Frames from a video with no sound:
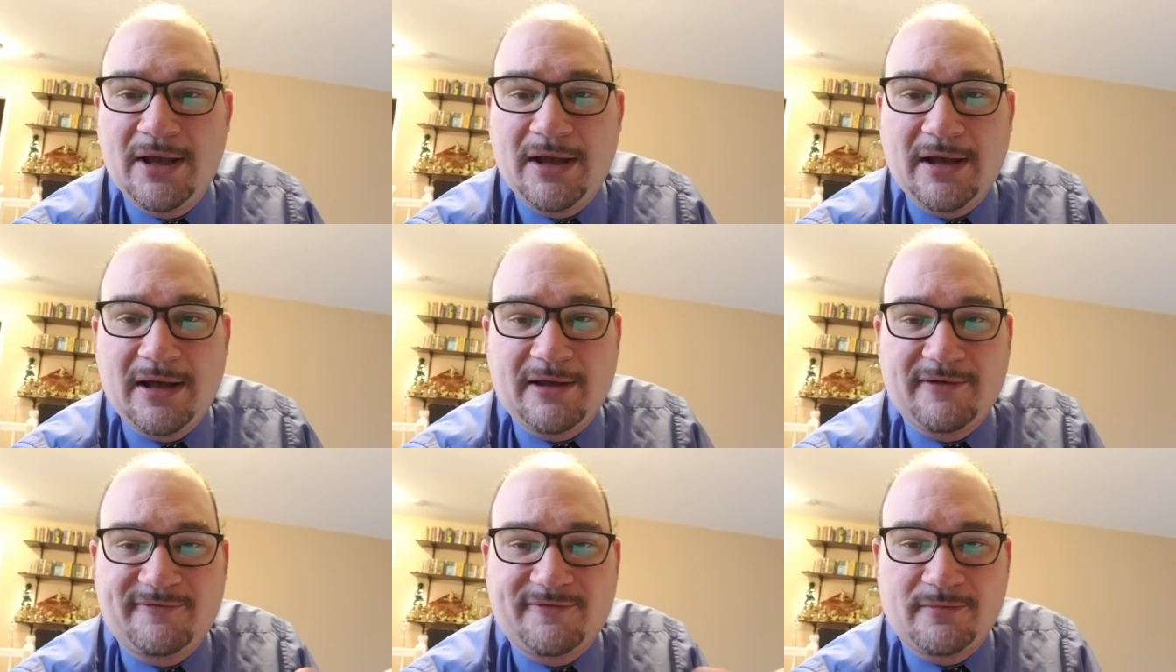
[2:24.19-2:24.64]

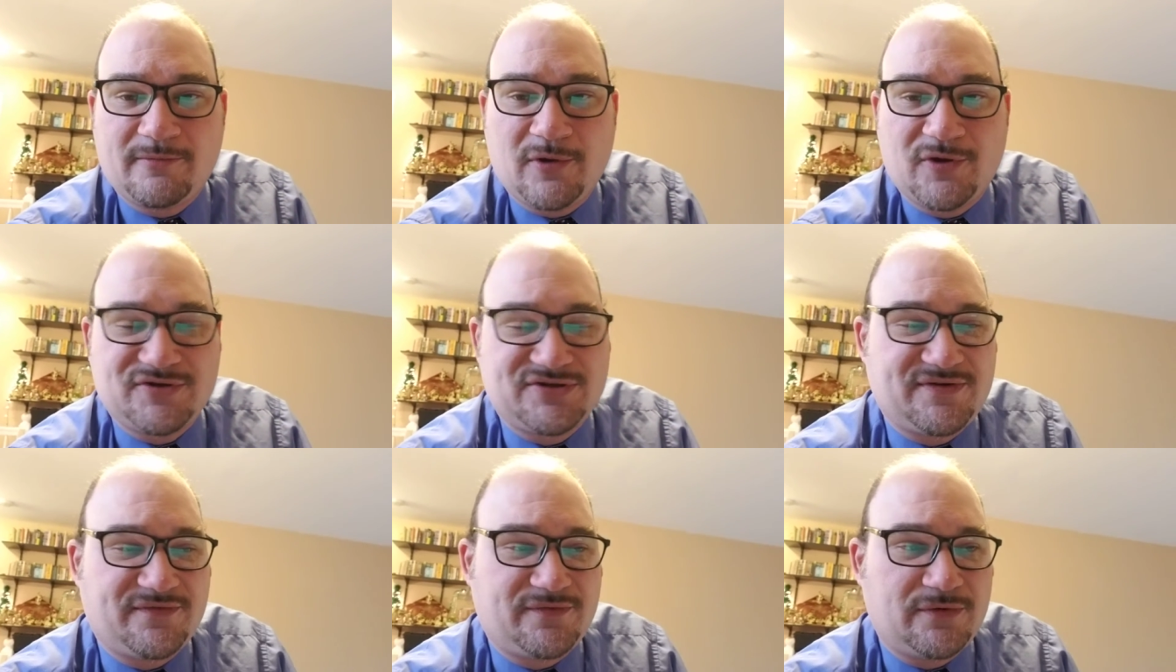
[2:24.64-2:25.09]
uh, for
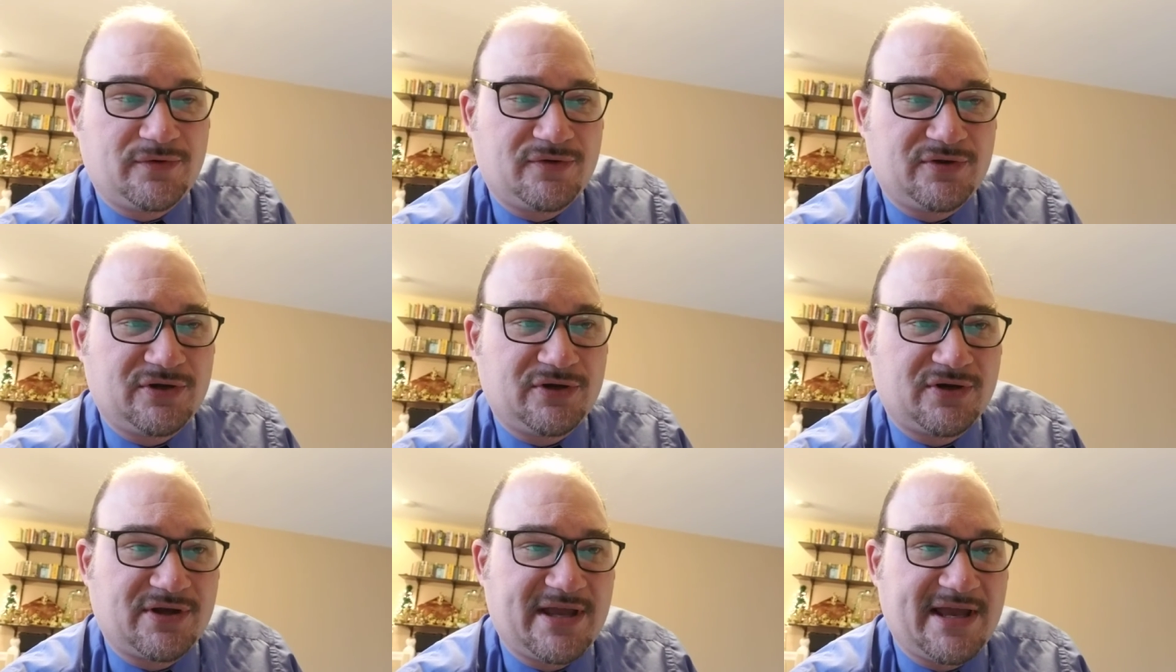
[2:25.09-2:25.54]
most of you in
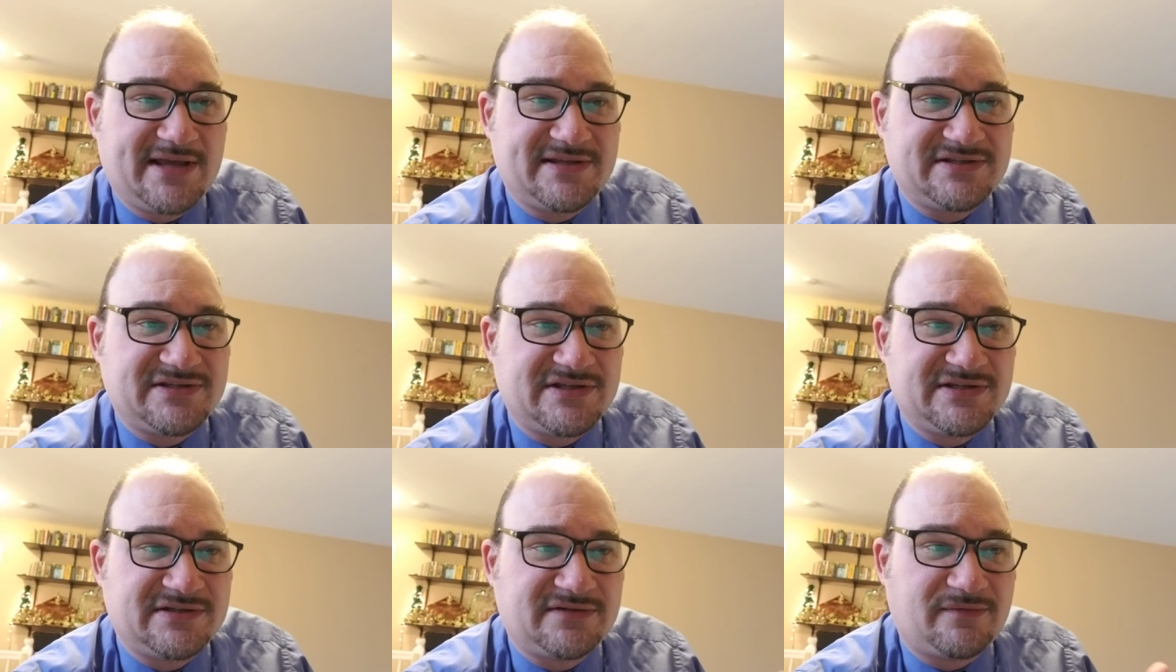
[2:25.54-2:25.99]
your
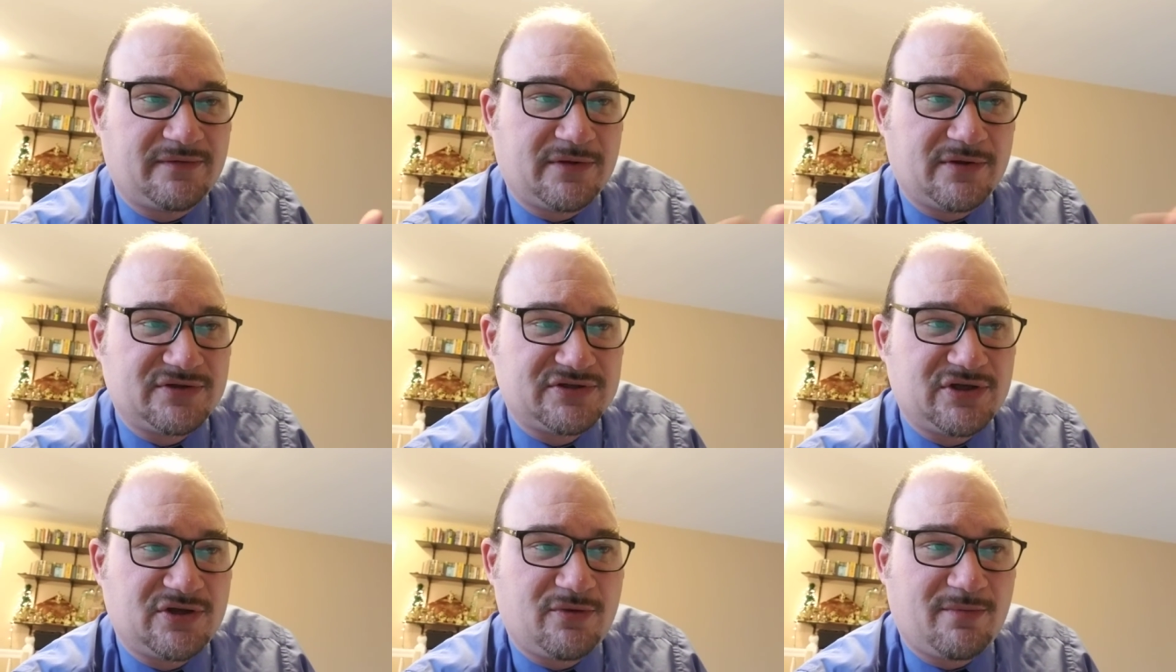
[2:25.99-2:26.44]
cases, for
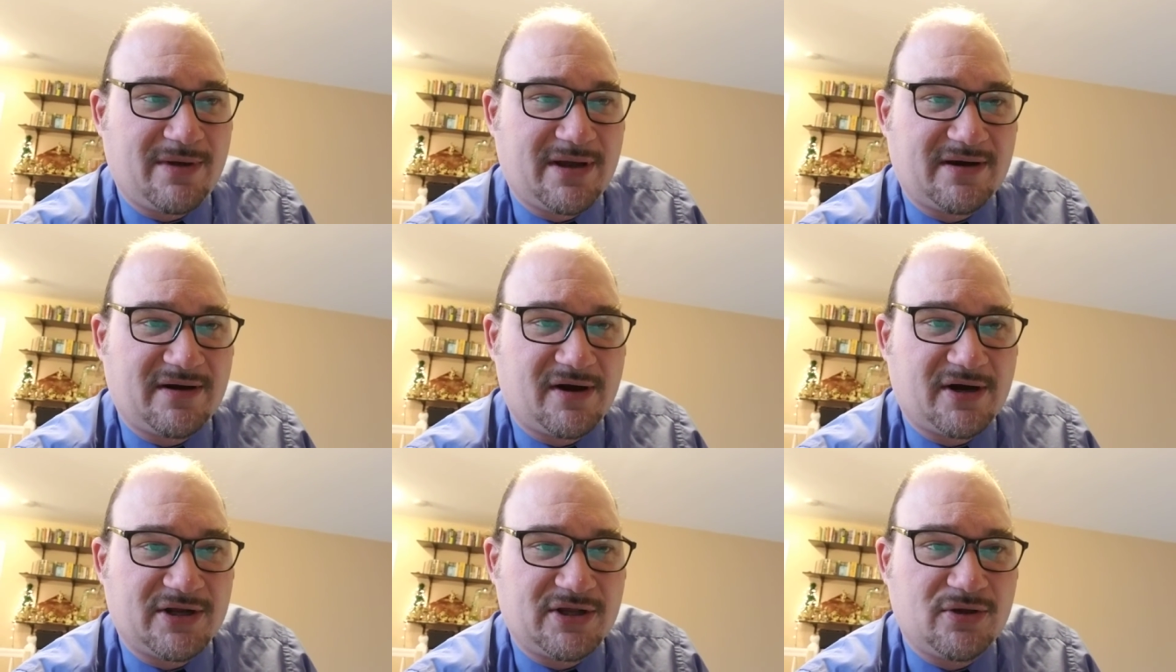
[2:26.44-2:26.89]
those of you who might
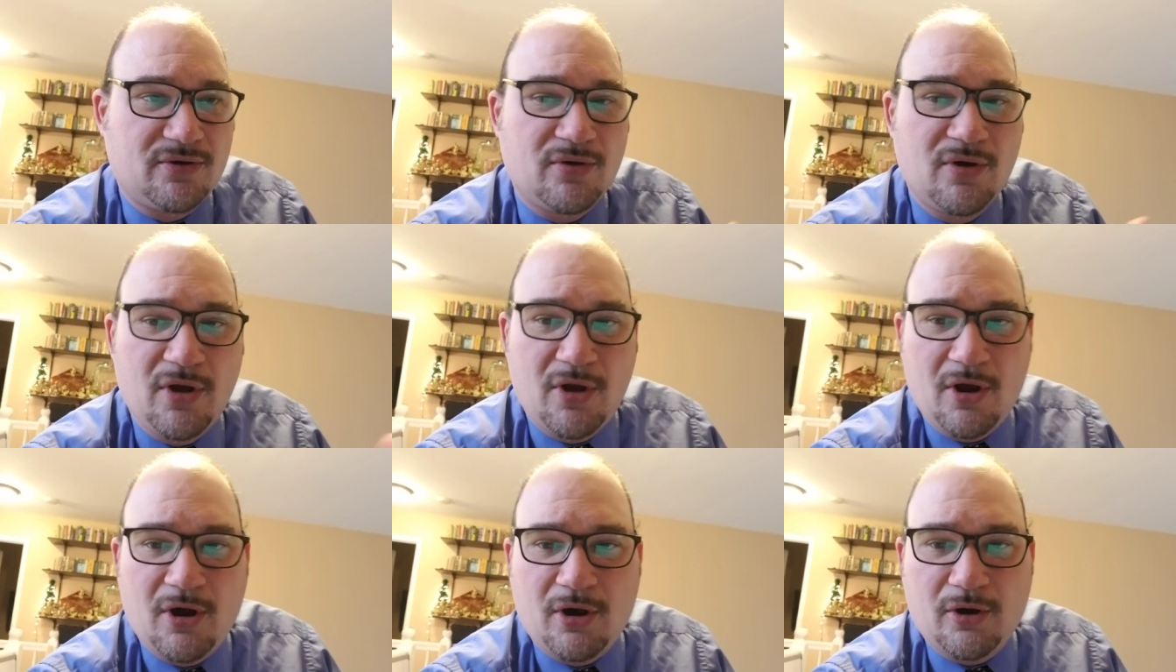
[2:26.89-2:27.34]
argue,
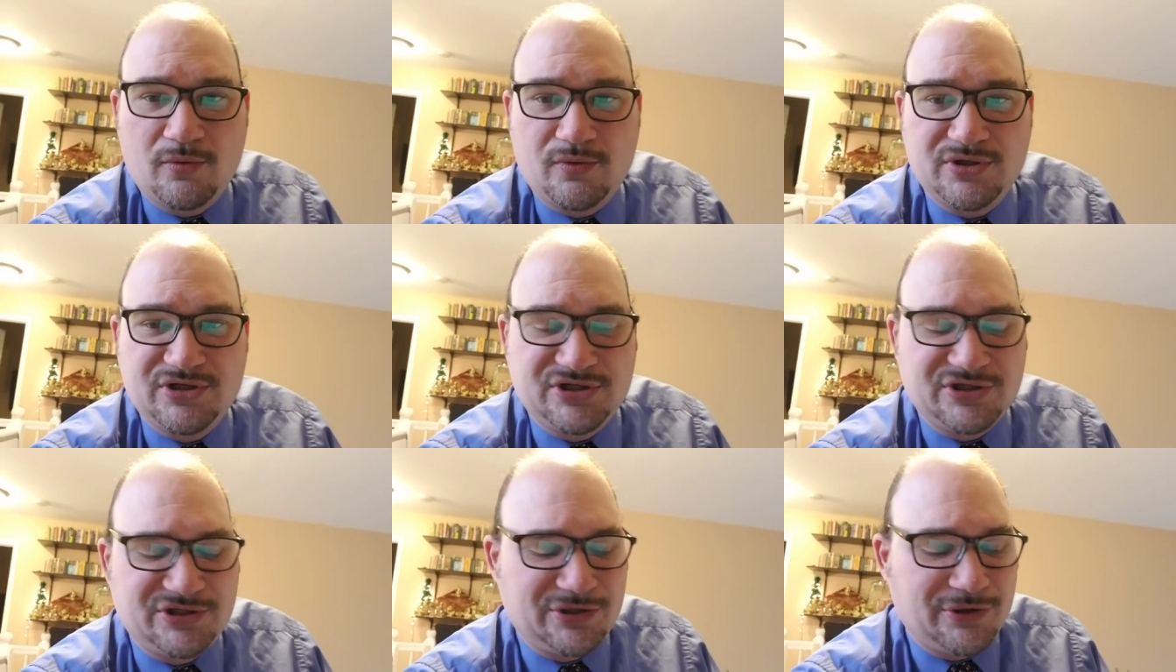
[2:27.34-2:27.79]
oh, we
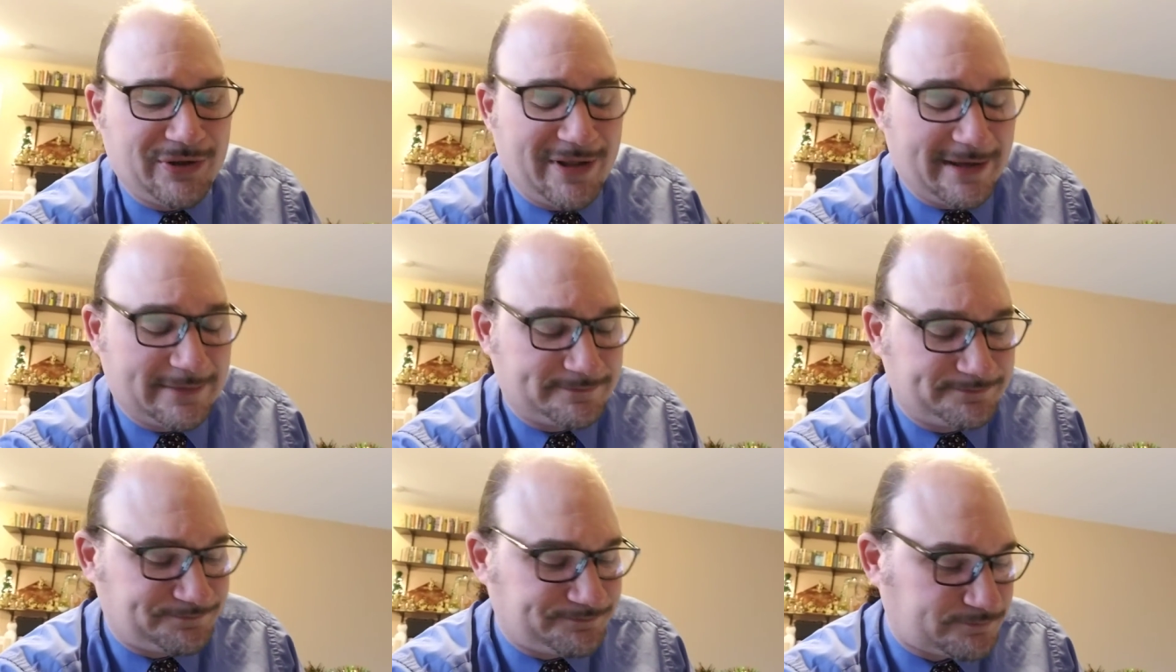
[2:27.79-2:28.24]
should do that.